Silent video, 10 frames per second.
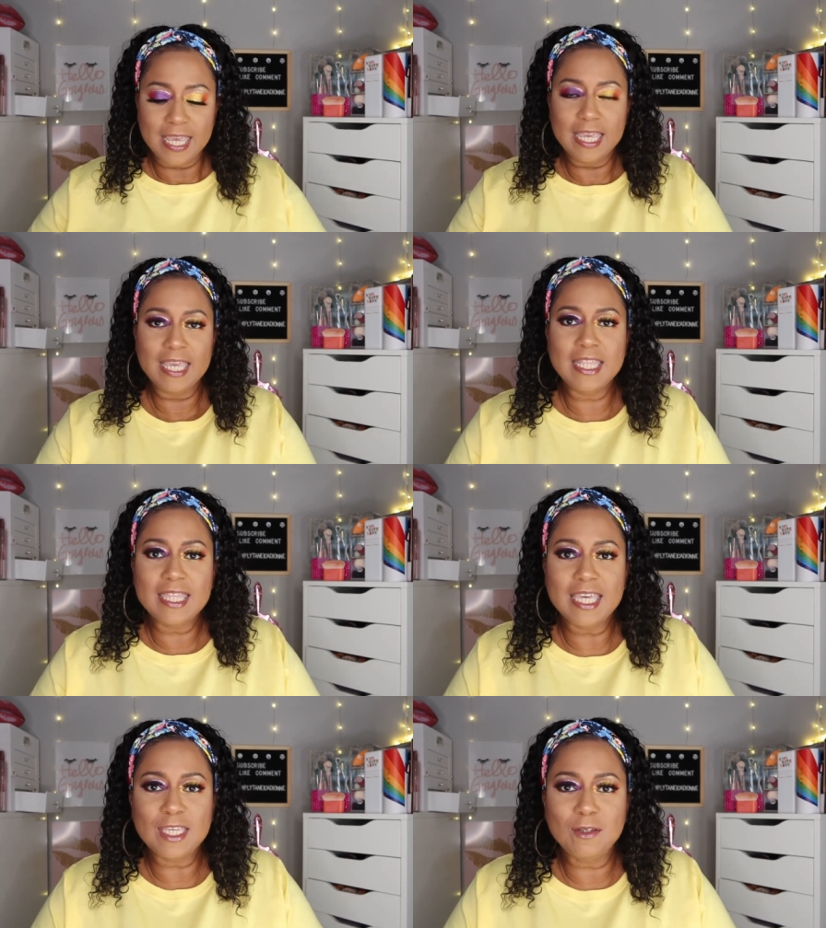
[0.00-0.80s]
and
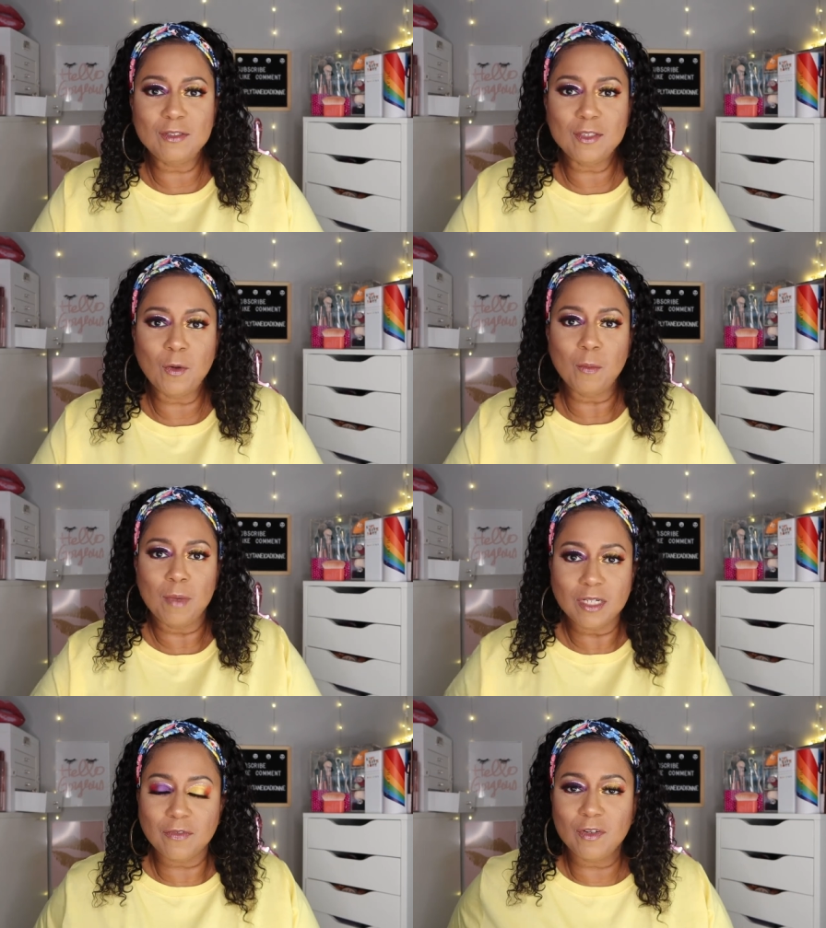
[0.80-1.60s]
thank you so
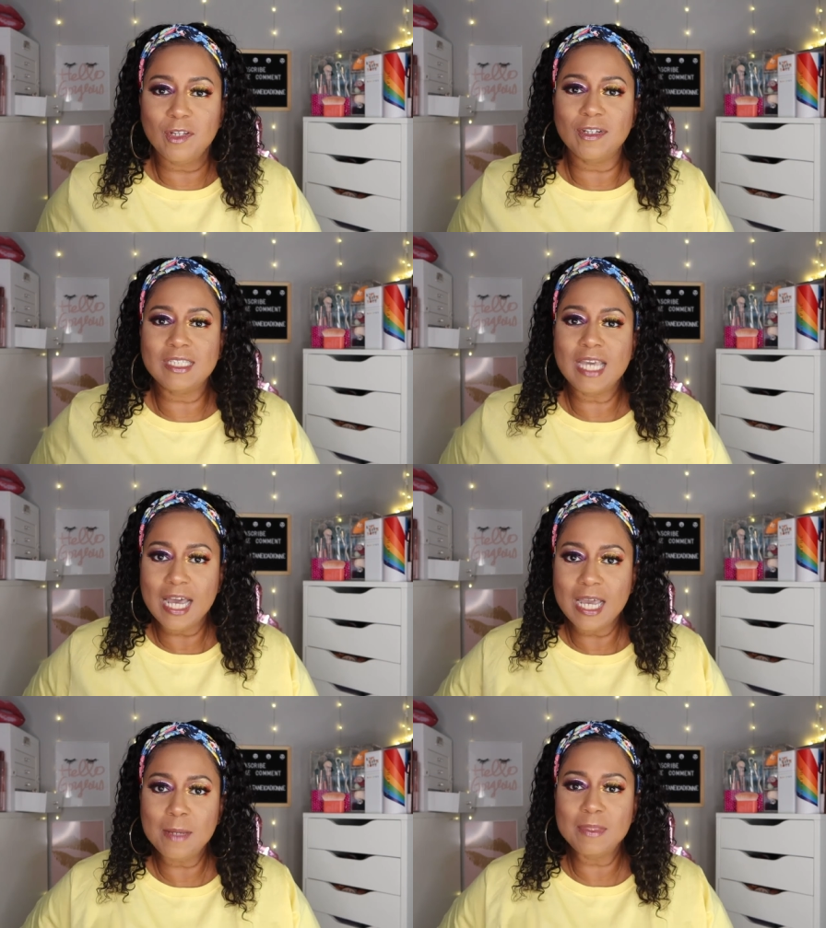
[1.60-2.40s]
much for your
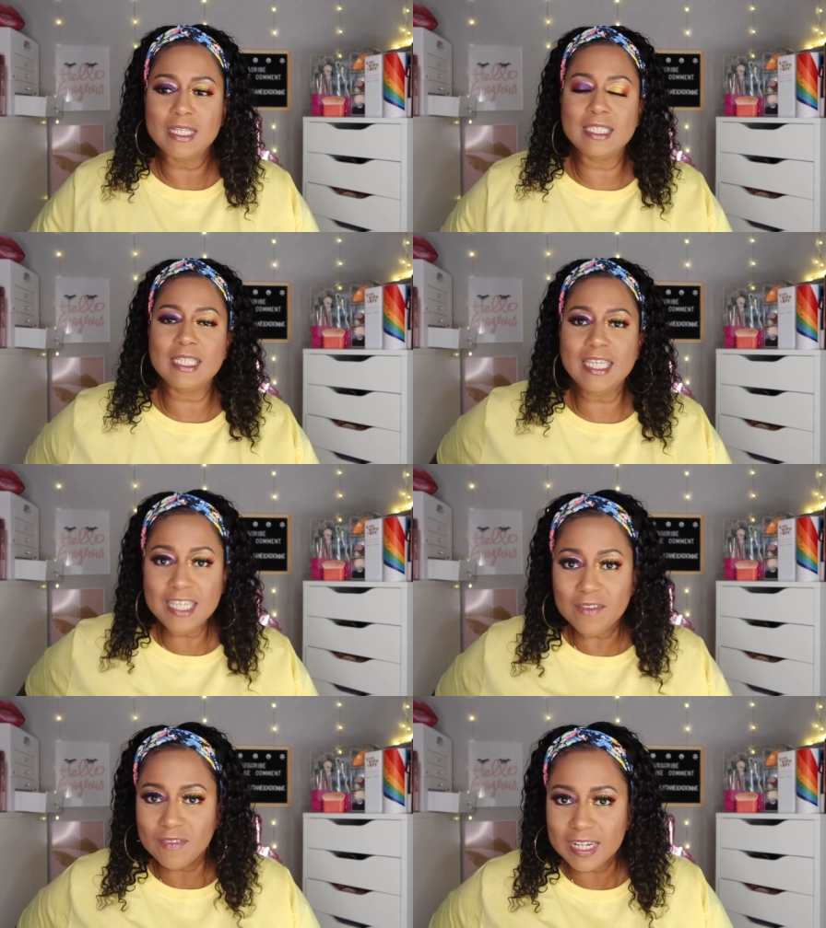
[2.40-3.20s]
time this
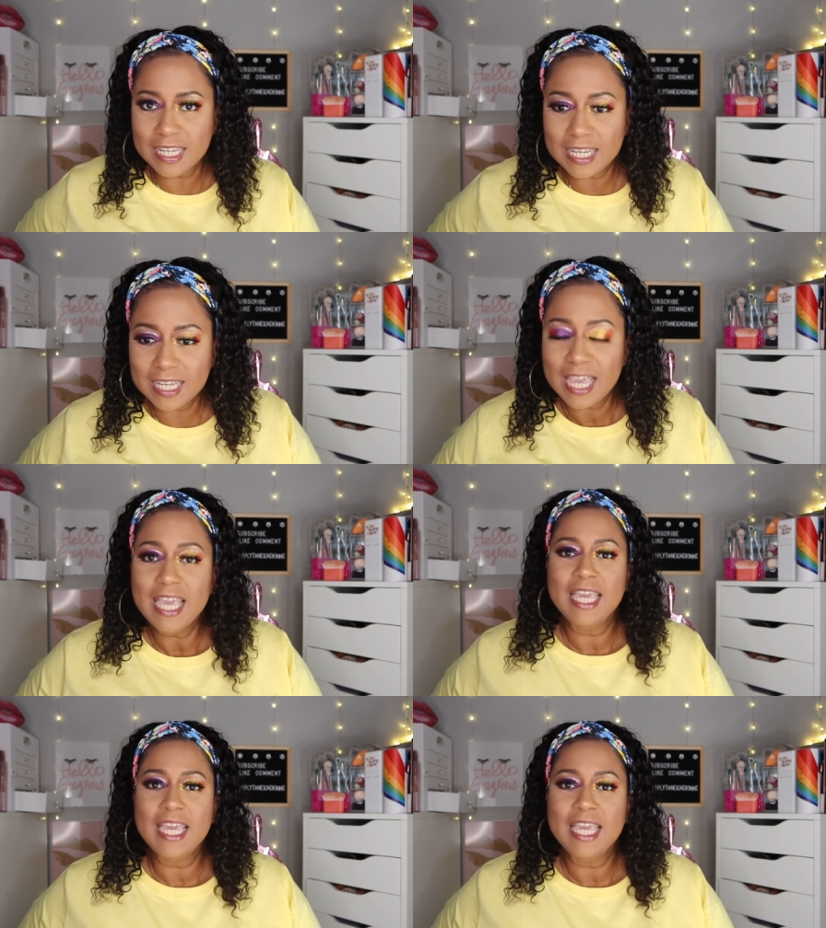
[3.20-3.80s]
evening